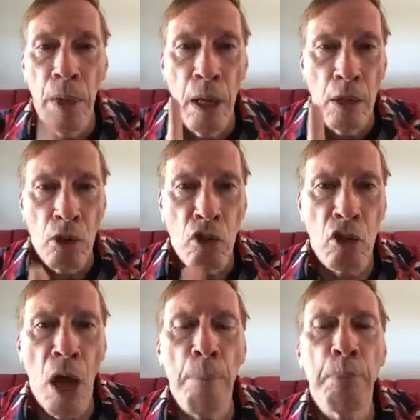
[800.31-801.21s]

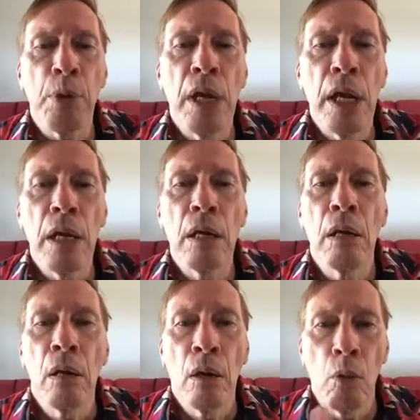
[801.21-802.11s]
Stop praying
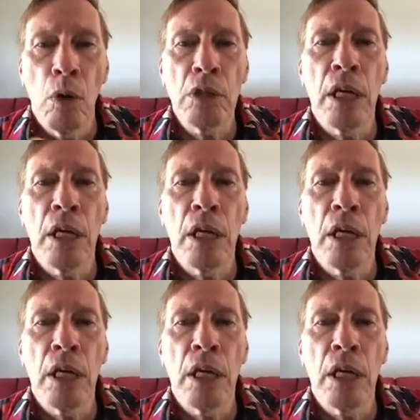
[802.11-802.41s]
once I